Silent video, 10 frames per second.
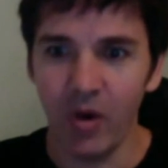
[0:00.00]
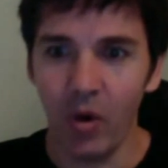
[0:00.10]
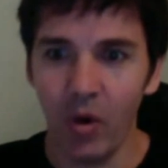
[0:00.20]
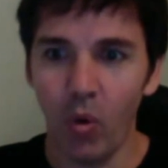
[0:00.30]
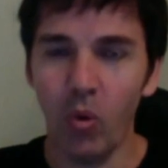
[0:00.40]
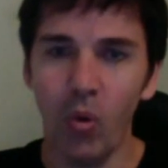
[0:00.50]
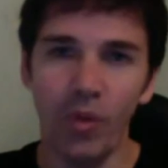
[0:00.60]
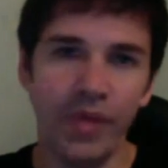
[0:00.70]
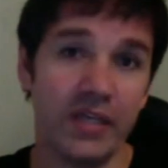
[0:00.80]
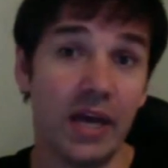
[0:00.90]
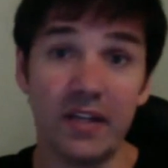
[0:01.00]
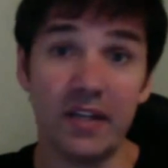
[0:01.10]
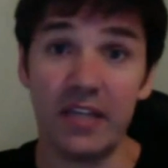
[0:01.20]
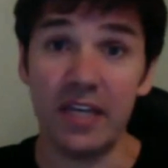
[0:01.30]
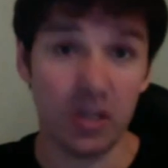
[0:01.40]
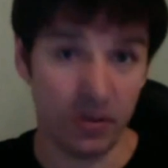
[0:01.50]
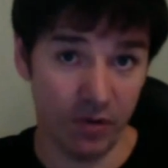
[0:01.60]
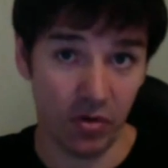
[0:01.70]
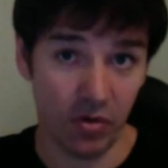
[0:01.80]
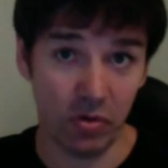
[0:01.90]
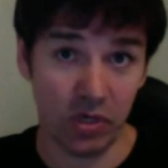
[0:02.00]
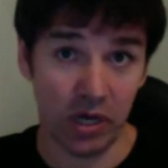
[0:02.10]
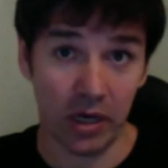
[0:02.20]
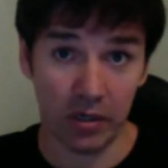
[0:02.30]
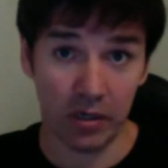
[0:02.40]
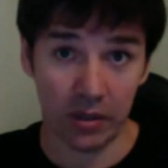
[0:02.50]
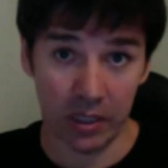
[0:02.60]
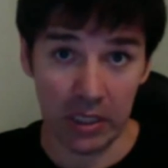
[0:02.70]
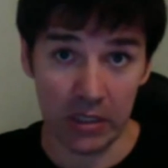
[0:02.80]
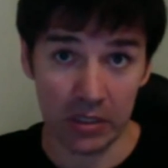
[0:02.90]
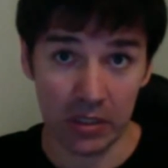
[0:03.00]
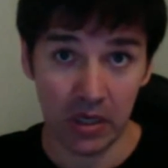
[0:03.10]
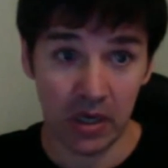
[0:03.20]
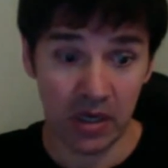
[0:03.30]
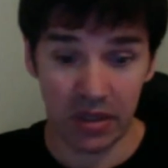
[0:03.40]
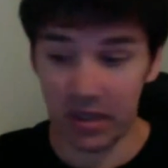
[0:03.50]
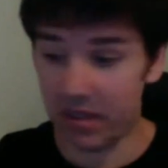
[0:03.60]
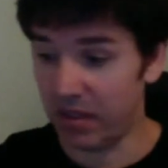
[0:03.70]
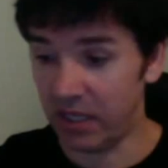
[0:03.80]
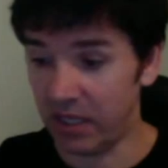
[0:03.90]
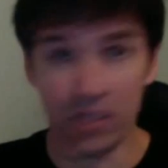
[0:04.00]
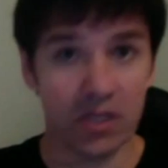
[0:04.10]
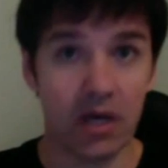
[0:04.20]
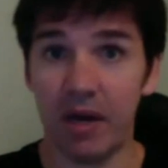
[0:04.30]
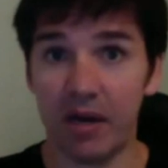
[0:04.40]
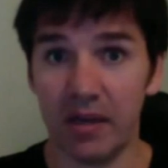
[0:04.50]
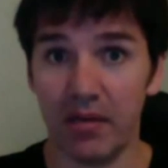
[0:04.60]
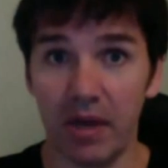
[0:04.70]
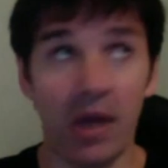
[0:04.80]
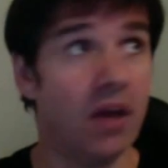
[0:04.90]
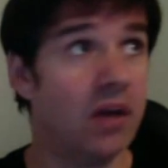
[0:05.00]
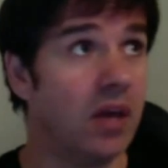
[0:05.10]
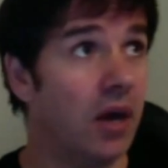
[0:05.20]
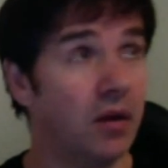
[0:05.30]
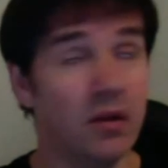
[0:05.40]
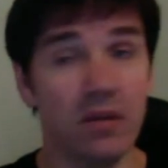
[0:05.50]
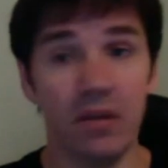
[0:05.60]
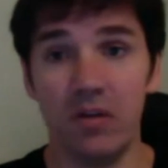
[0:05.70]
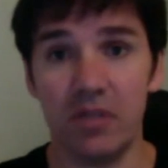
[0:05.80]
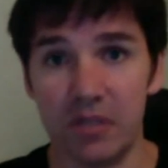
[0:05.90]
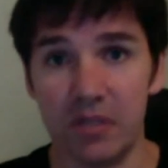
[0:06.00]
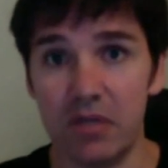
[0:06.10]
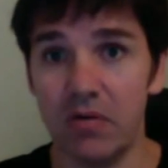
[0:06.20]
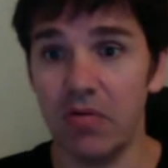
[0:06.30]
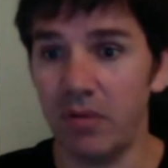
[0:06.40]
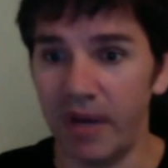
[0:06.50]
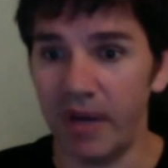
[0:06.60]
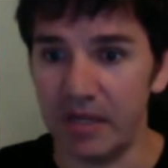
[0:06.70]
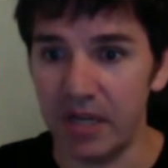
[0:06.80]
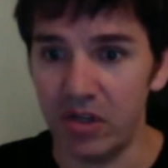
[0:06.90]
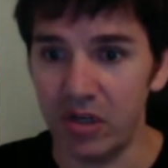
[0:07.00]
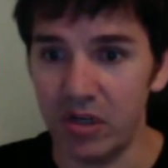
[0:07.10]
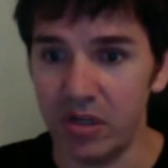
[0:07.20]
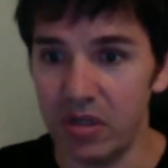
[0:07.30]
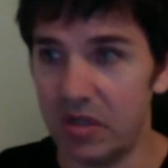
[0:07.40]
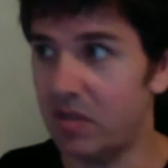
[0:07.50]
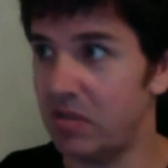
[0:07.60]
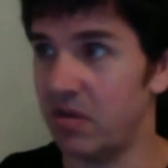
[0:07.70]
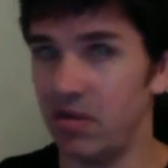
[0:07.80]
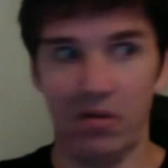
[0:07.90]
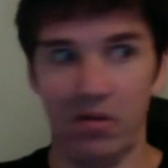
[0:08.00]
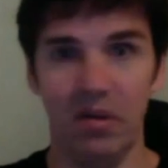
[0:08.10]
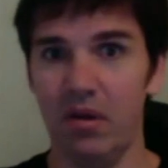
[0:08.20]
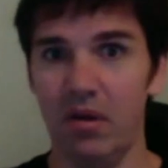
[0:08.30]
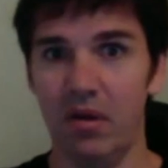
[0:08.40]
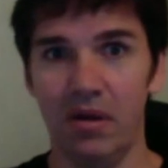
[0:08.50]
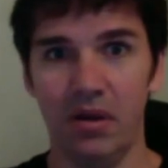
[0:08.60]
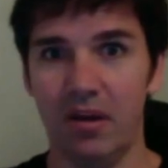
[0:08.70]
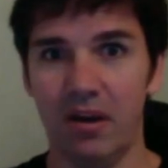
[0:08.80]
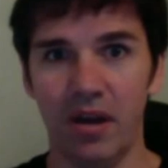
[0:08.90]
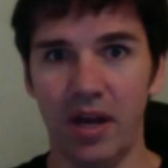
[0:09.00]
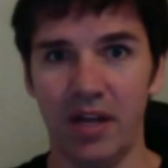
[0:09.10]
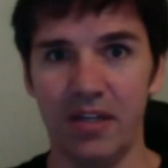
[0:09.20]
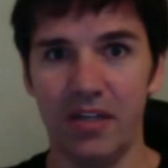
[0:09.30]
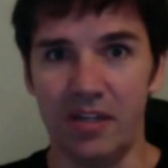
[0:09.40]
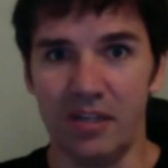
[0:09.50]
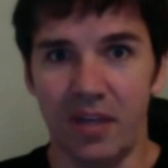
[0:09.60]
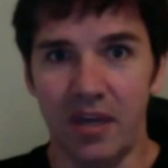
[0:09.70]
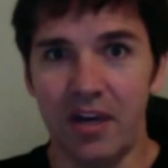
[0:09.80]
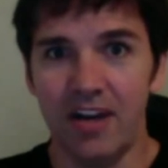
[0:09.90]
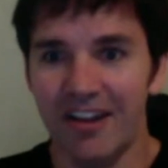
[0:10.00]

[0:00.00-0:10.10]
Or they start teaching a few young kids, and the kids start mucking around, don't sit still, won't pay attention, and the teacher's going, I can't teach this kid.